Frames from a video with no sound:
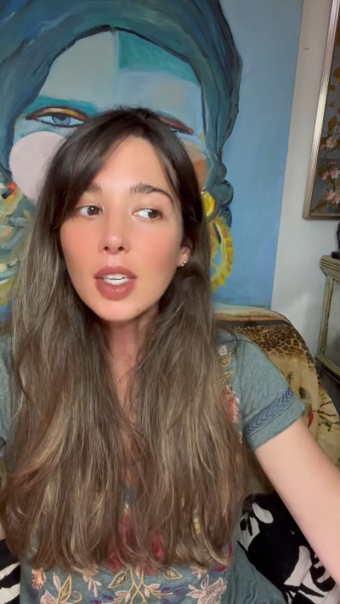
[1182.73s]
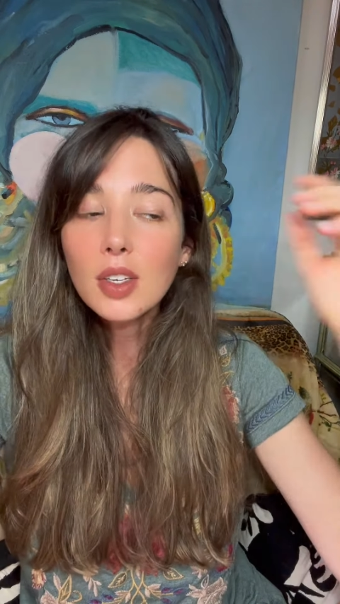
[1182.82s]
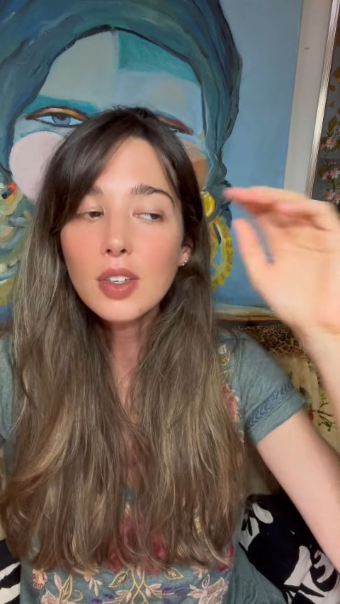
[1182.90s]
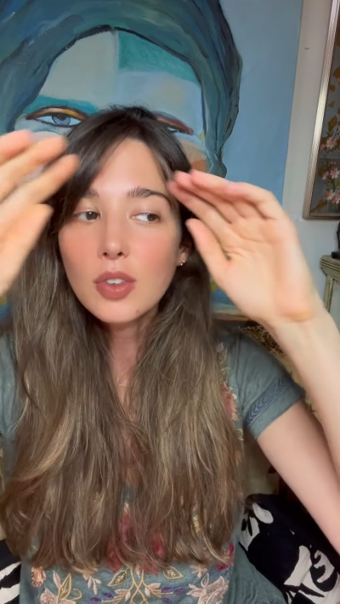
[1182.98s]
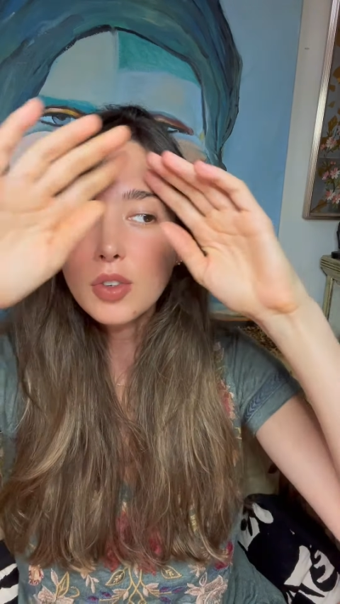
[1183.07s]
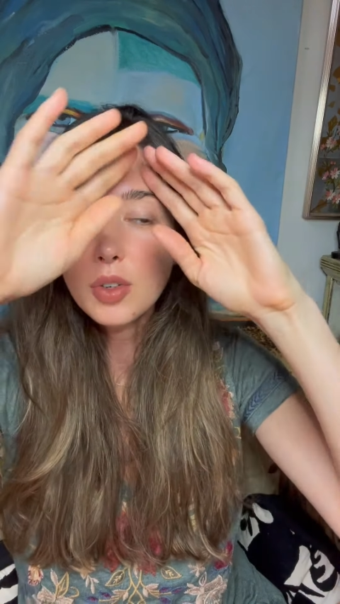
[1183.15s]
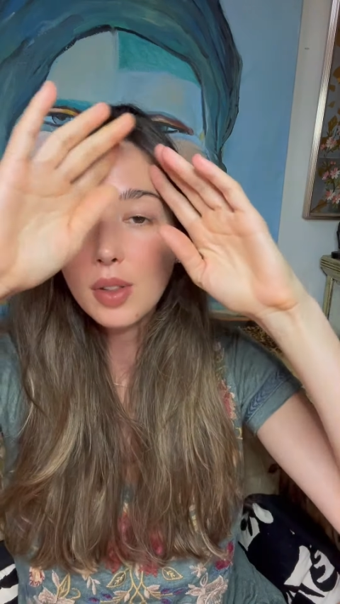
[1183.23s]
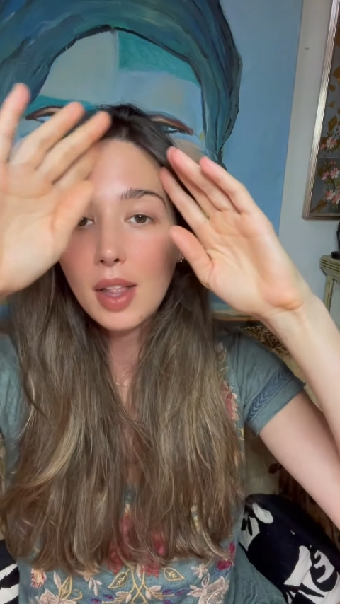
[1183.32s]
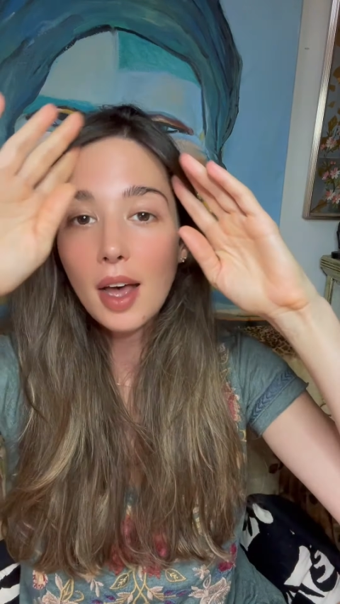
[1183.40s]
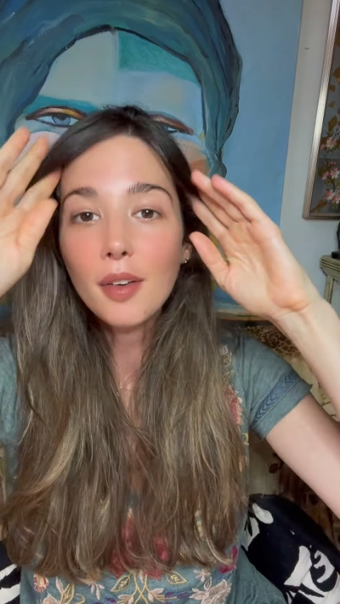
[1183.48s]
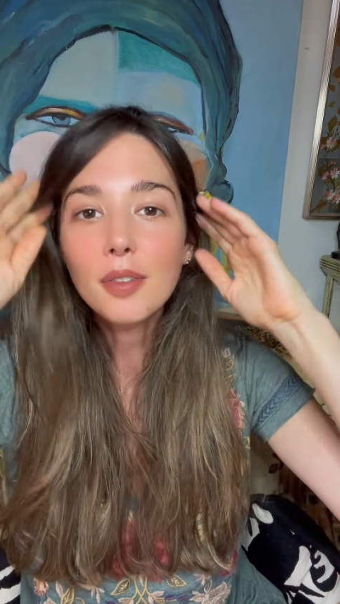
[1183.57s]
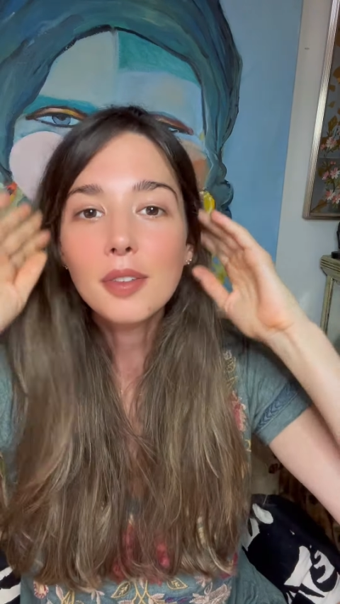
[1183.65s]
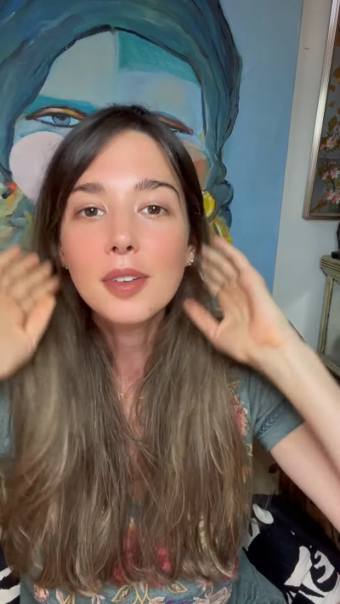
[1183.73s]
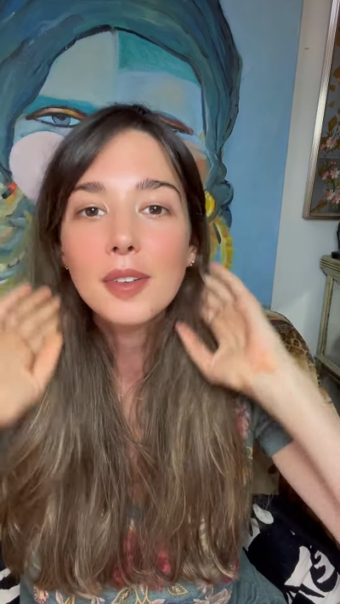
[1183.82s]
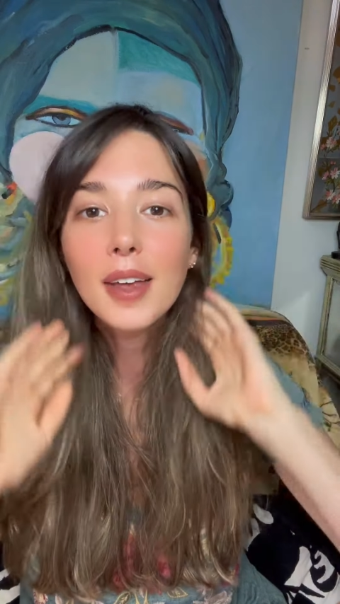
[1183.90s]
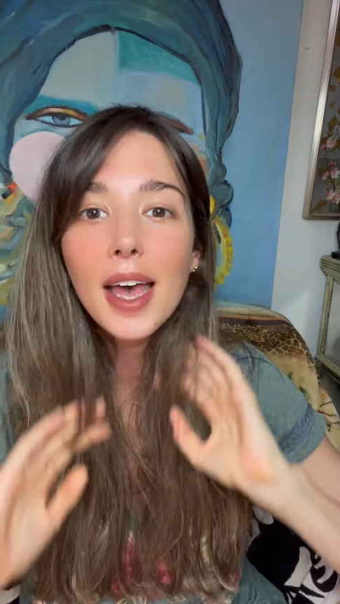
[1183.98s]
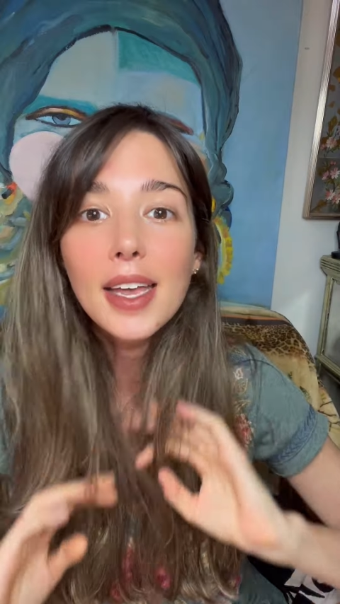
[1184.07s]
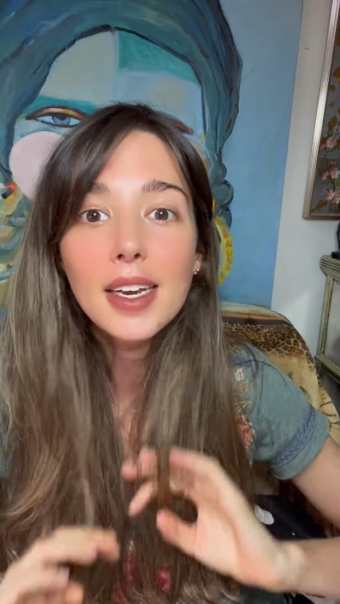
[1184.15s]
to love.
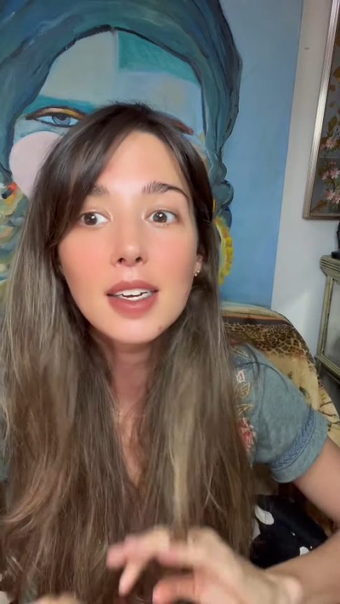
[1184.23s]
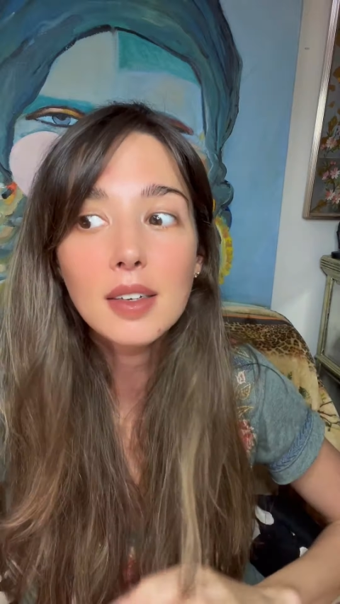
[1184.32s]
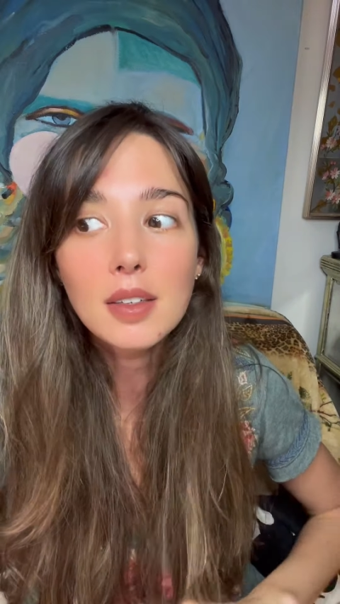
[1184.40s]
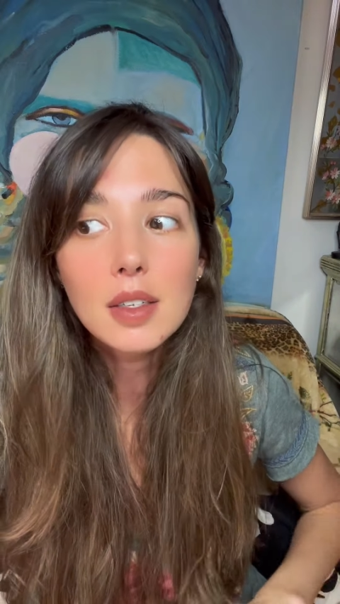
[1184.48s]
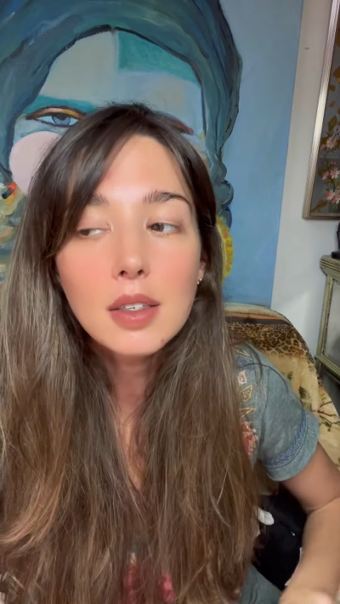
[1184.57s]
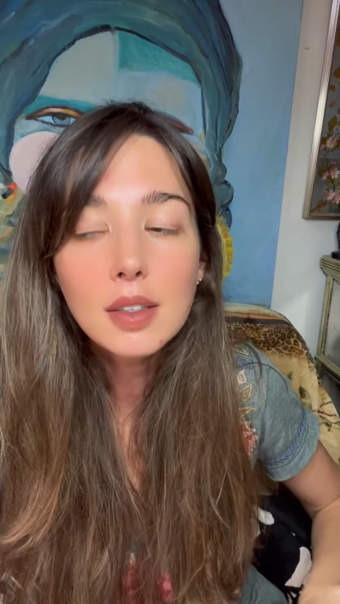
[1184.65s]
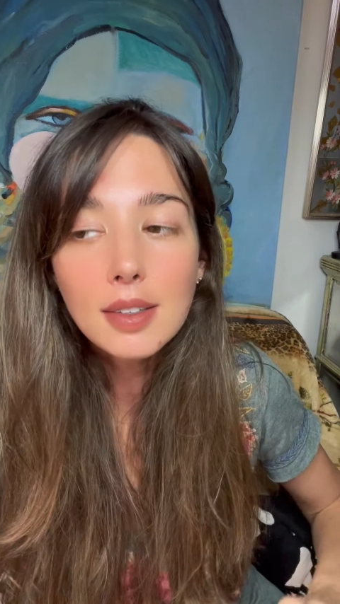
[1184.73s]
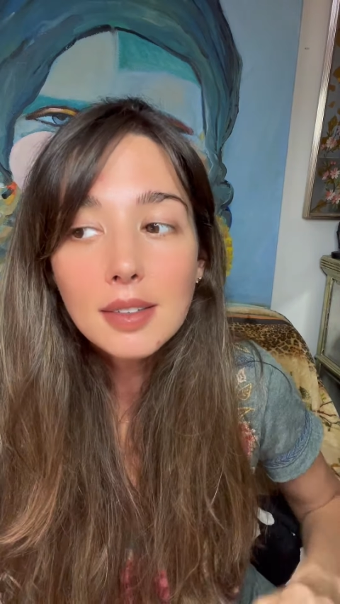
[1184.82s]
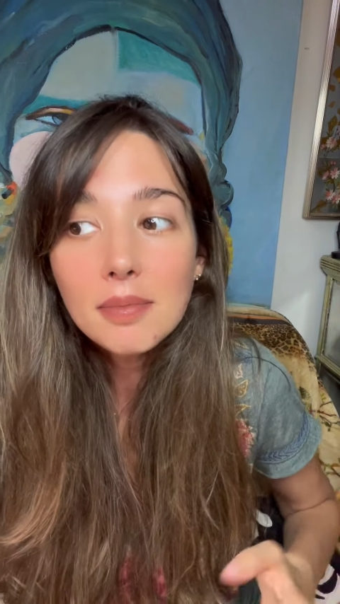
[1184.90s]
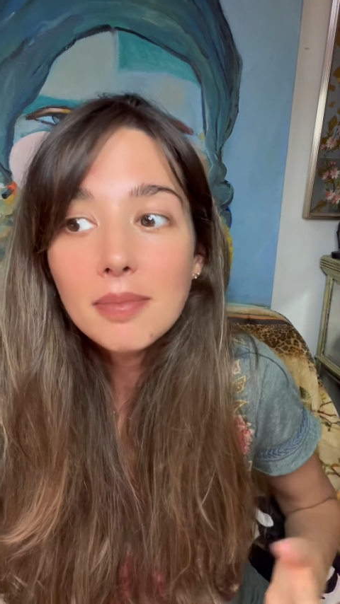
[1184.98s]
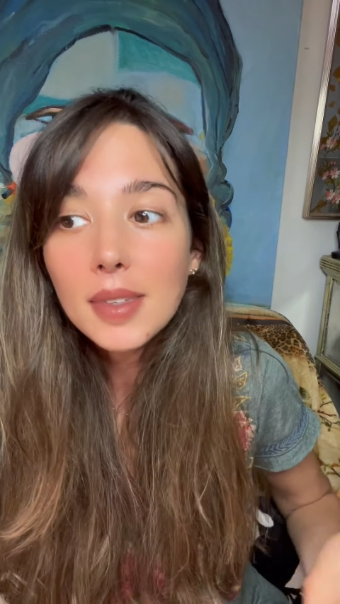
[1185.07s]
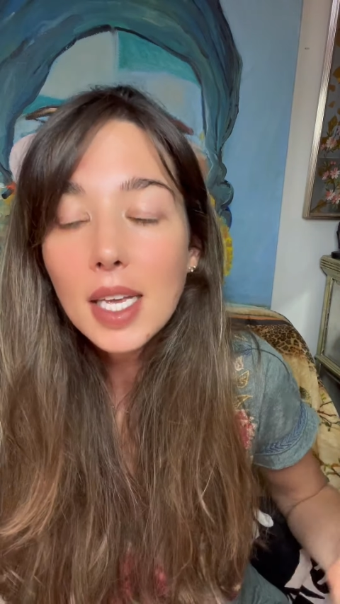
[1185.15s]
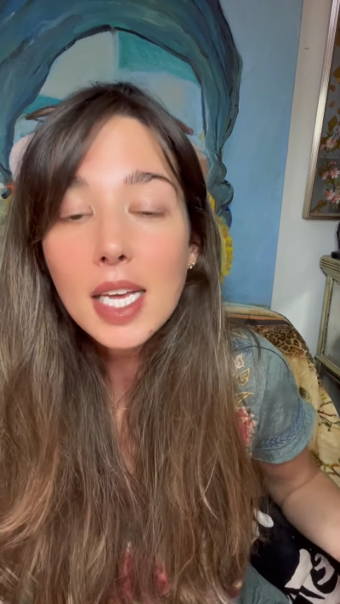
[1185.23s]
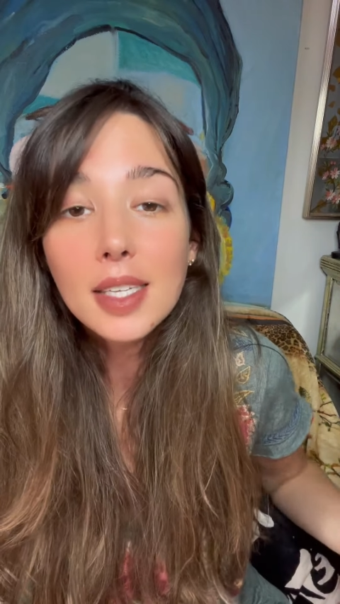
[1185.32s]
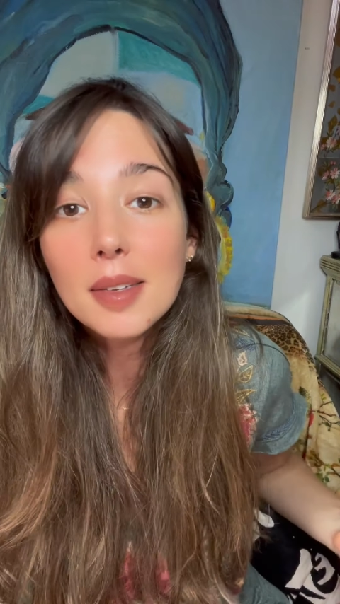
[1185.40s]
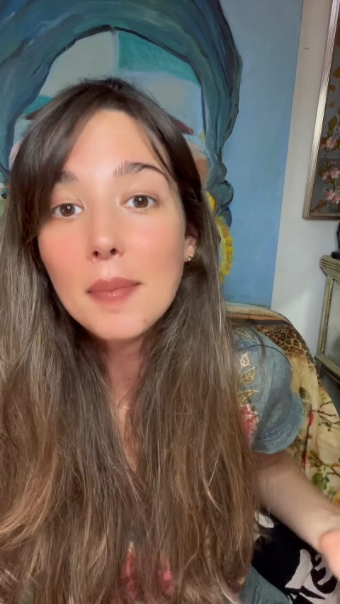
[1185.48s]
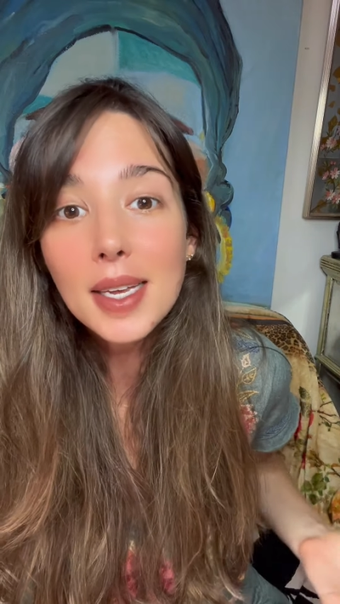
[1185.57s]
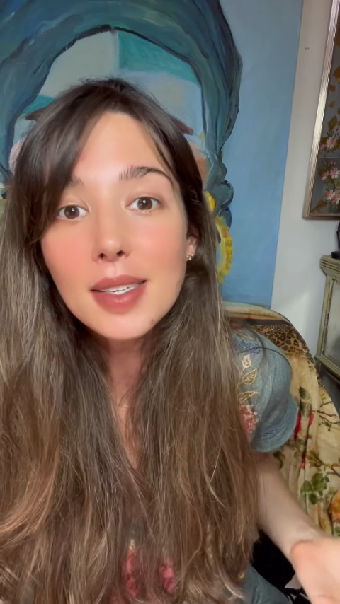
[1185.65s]
And it it's
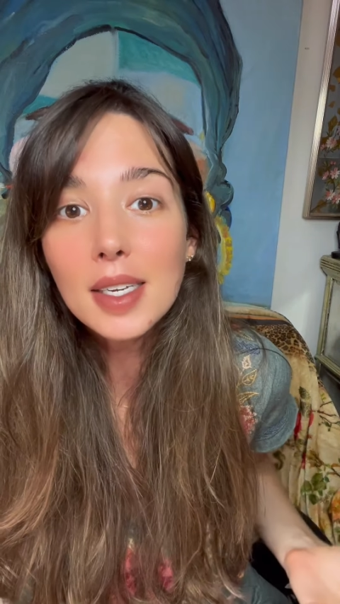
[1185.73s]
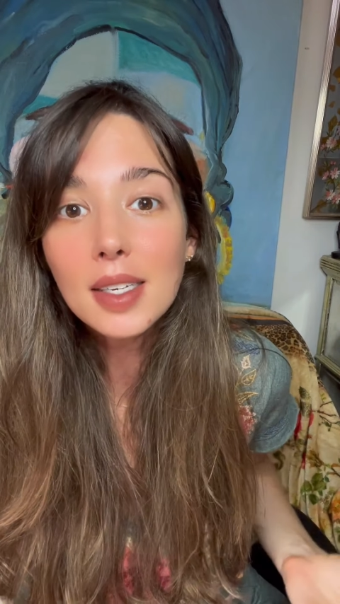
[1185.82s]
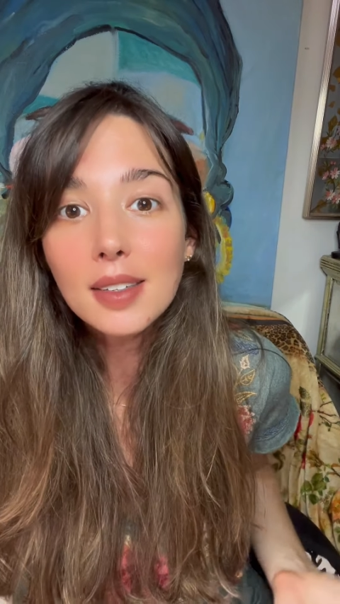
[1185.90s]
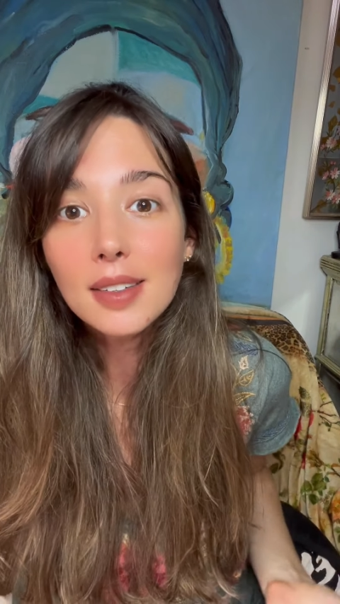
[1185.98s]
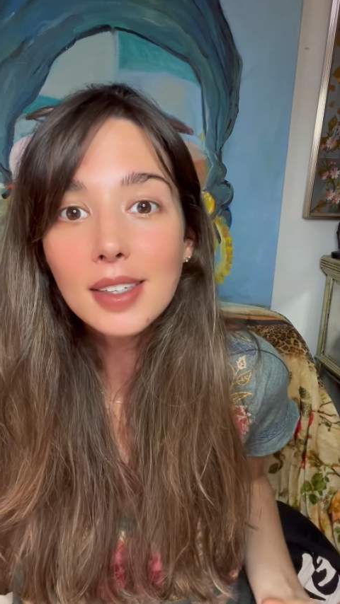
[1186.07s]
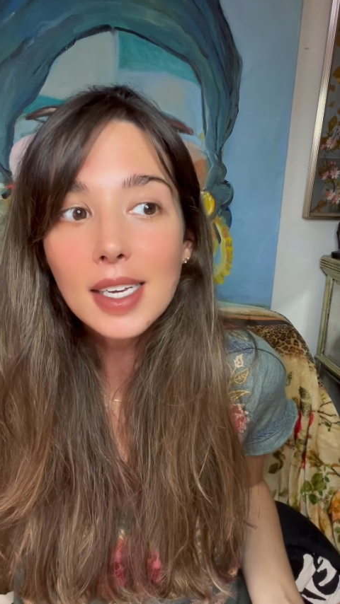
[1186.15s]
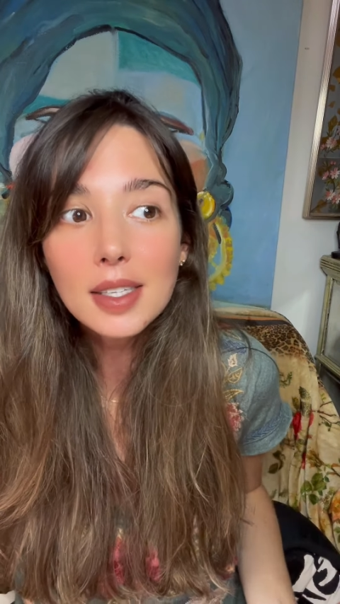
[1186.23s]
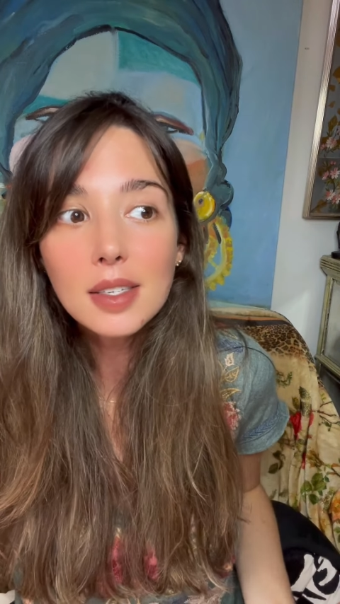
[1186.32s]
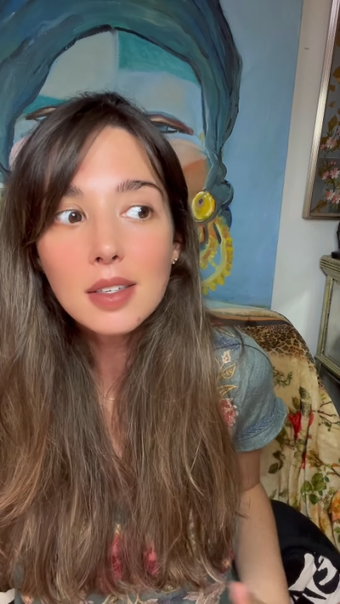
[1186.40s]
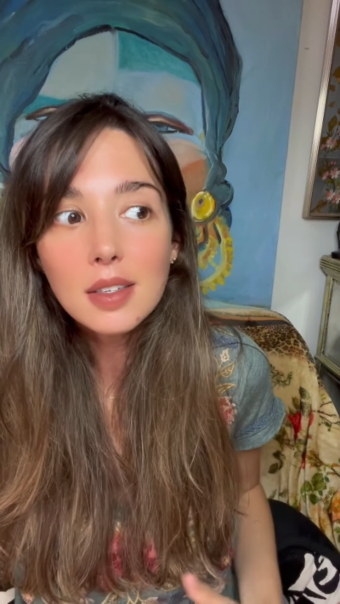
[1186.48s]
amazing. It's